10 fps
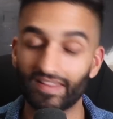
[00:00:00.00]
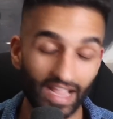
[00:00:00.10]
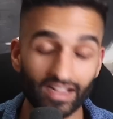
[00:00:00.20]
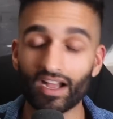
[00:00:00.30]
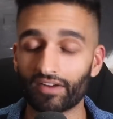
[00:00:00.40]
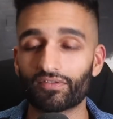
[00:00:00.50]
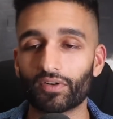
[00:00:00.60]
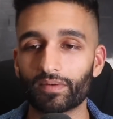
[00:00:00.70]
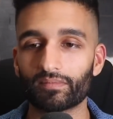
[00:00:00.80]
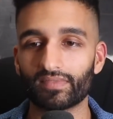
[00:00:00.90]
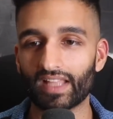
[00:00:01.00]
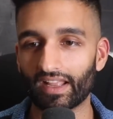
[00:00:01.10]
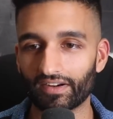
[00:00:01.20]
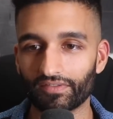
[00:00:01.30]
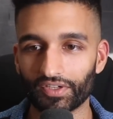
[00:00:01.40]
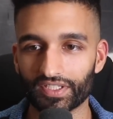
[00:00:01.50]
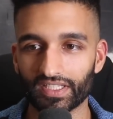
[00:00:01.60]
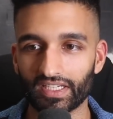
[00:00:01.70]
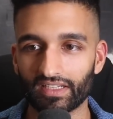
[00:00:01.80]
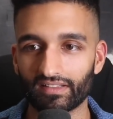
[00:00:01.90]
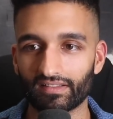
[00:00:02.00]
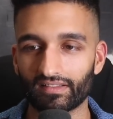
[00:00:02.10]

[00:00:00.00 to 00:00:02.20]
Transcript: Thank God for that adversity.